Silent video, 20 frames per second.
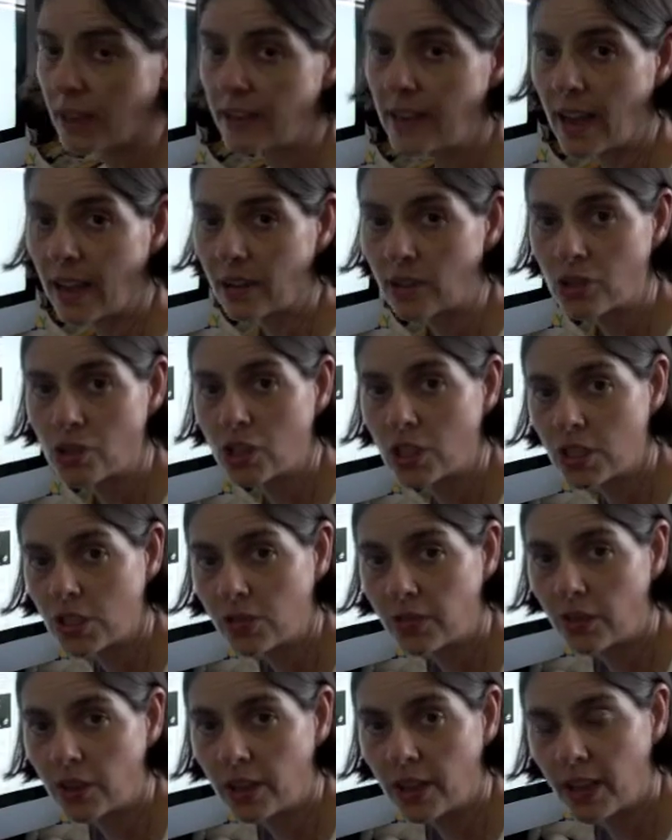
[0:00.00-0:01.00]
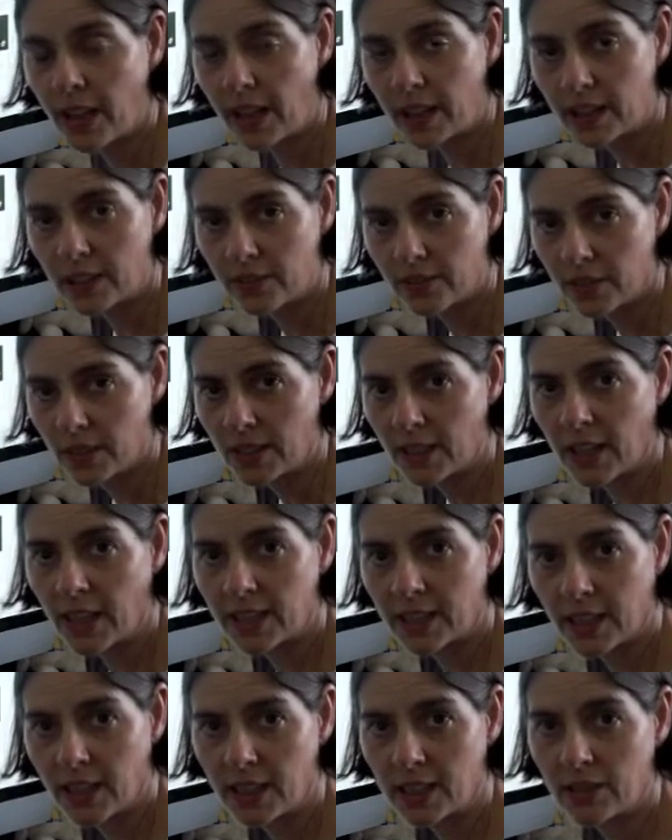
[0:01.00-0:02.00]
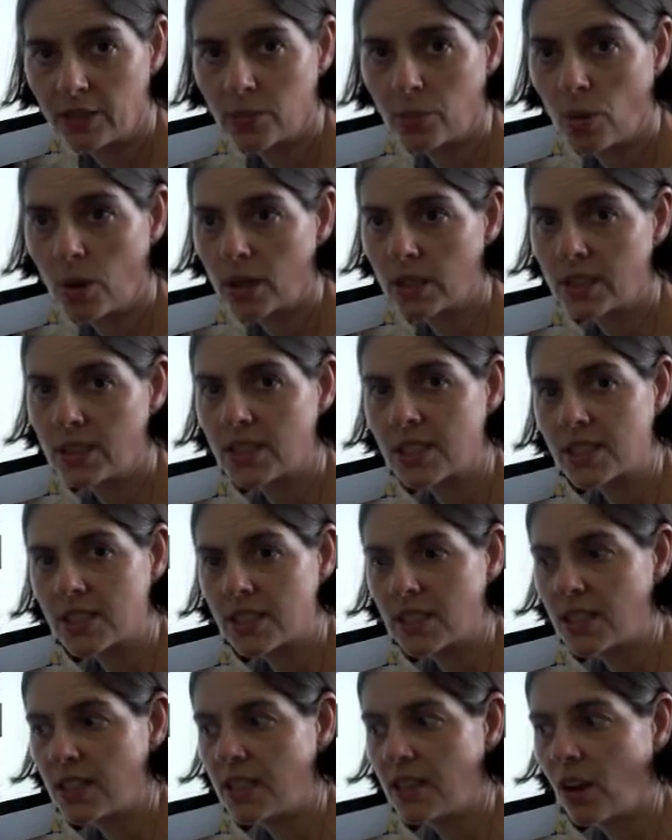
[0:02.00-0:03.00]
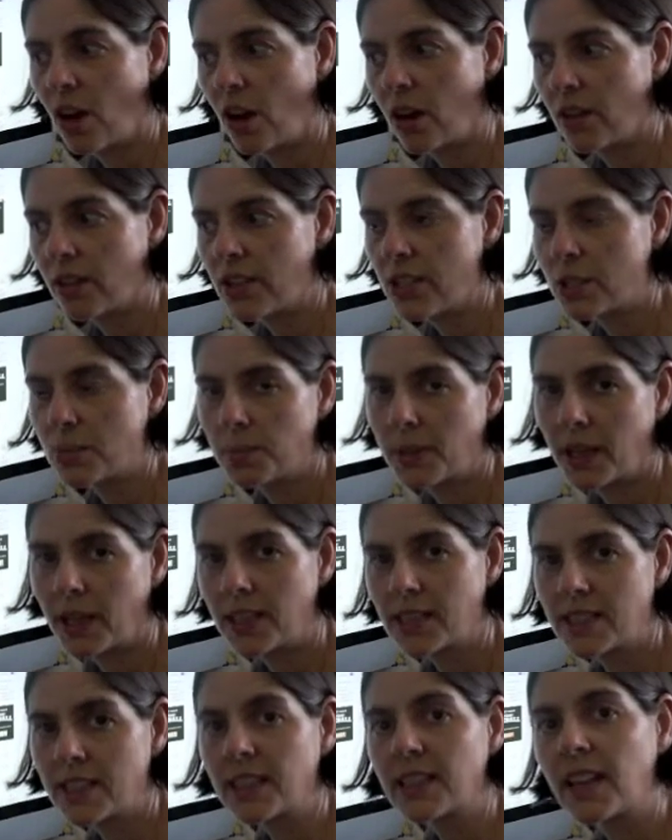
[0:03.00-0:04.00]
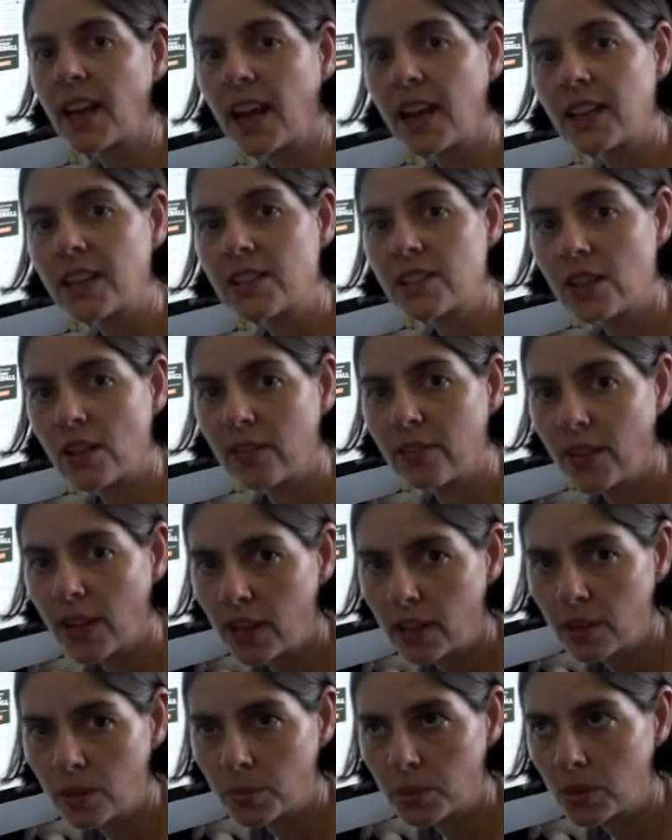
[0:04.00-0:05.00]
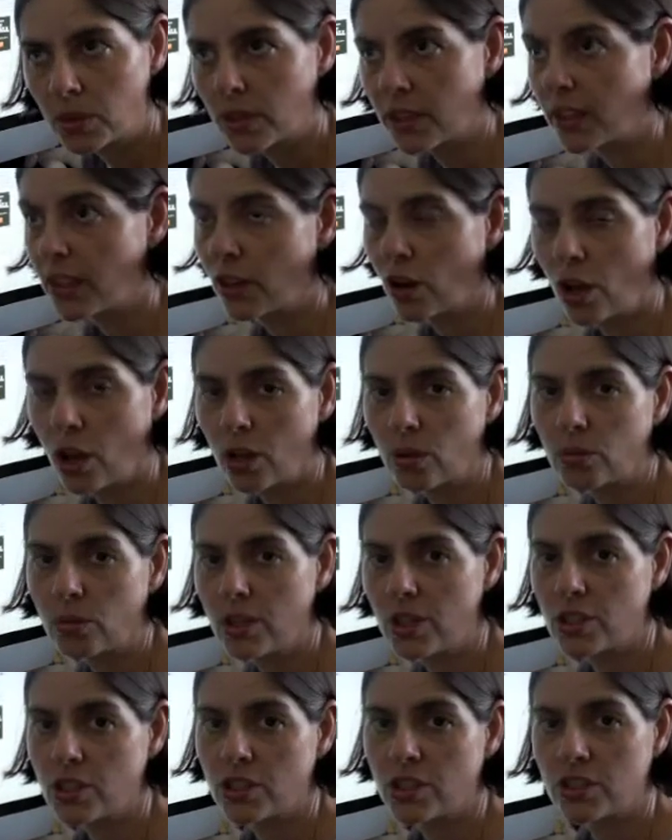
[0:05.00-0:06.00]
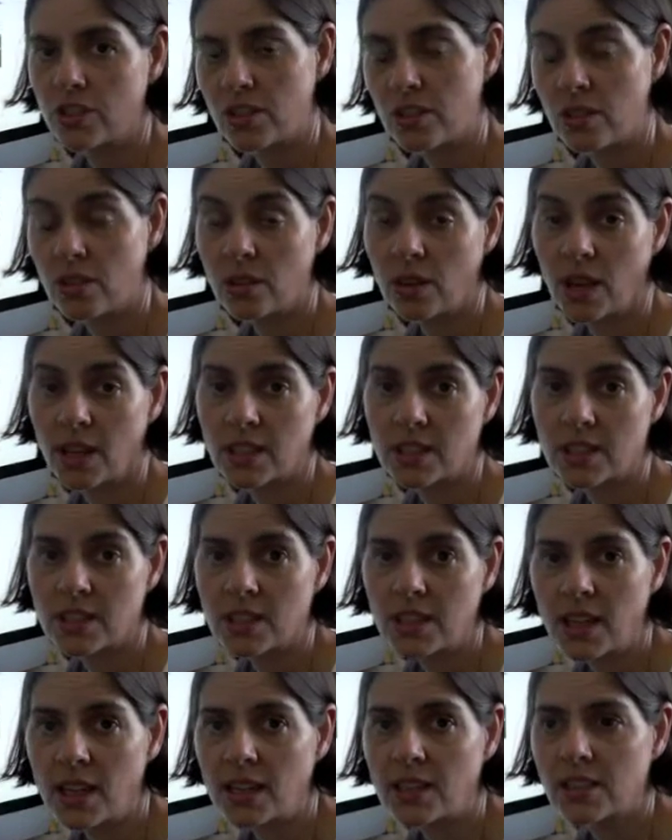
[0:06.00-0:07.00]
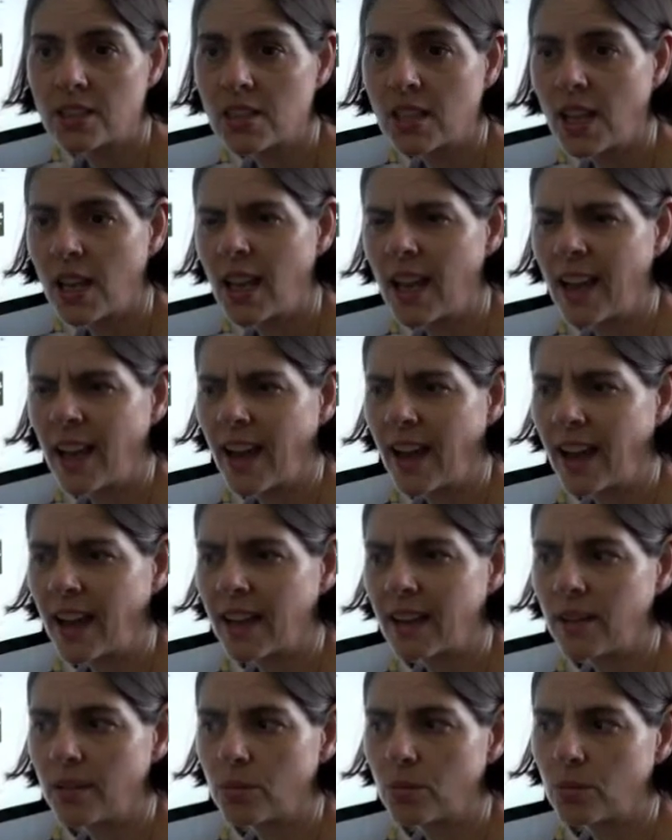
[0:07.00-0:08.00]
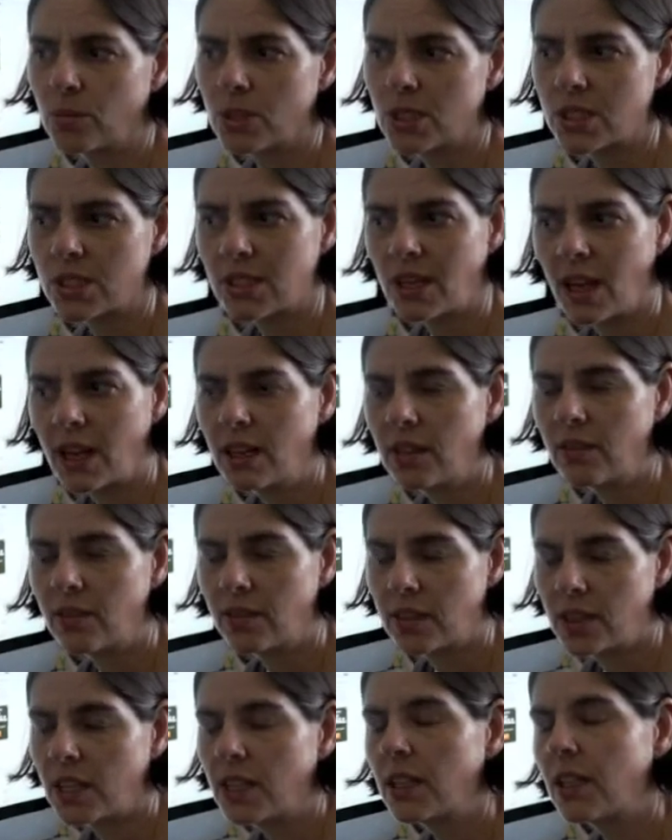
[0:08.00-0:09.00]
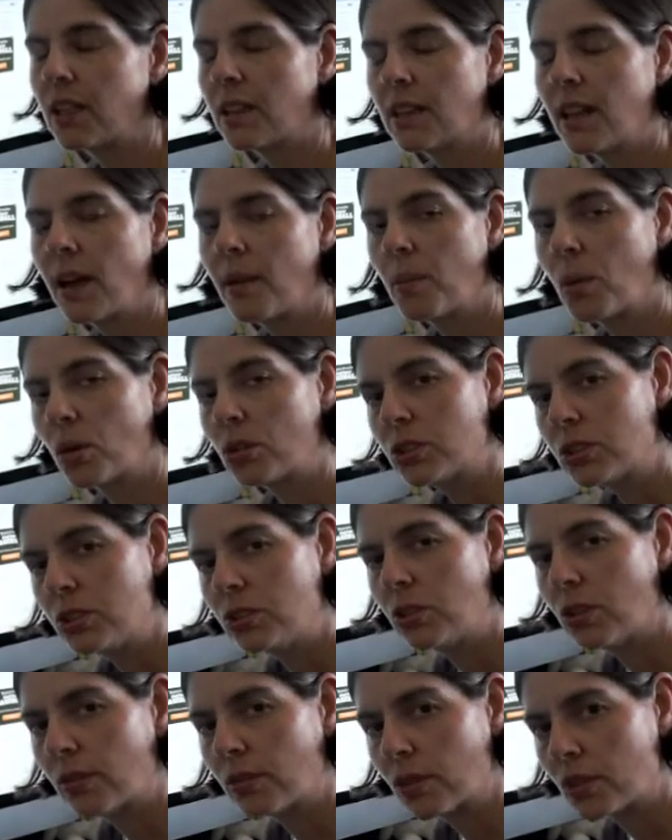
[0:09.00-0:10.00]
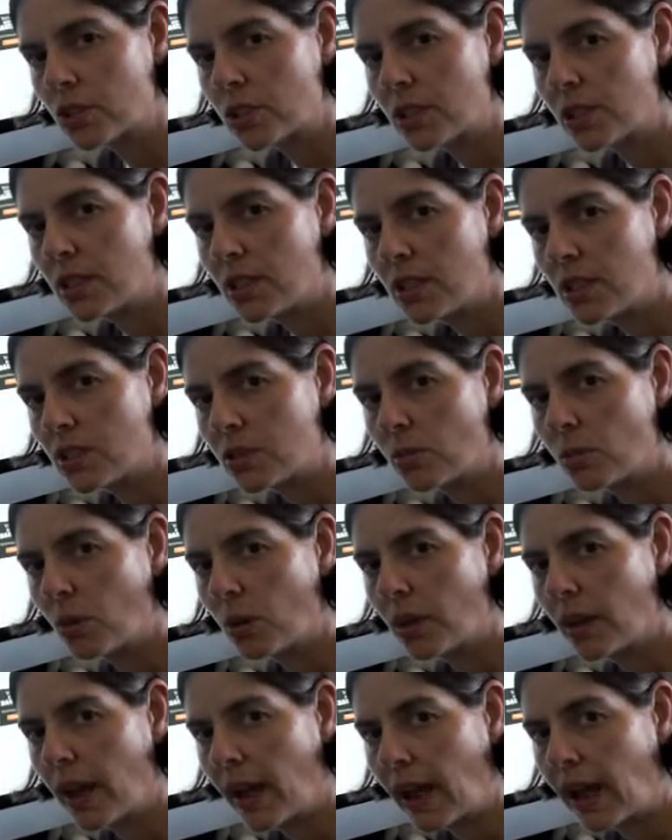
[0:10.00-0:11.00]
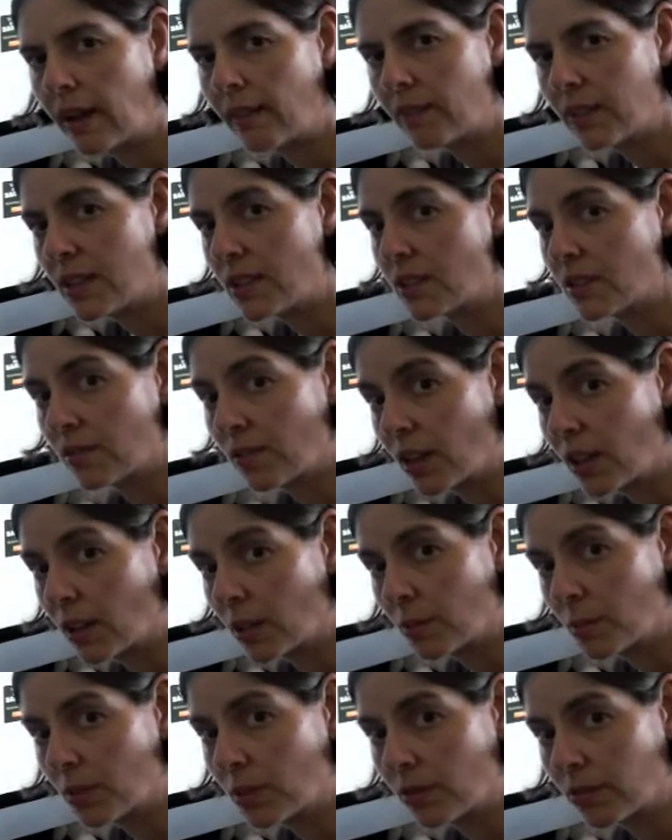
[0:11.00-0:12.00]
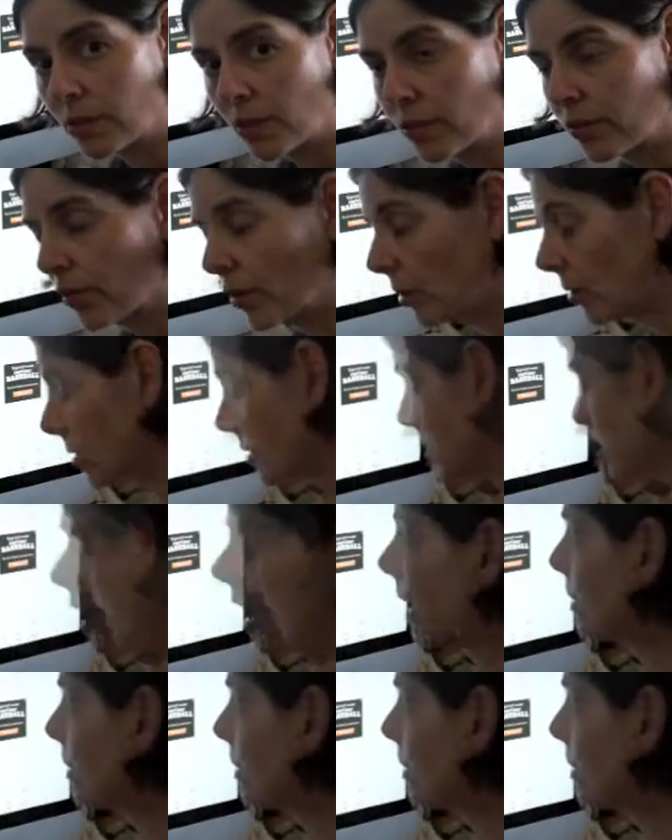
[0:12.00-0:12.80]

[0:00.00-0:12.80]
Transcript: Now, just for the heck of it, I kind of wanted to see, are these planting guides available in all regions of the United States? I was kind of thinking that most universities would have these available for folks.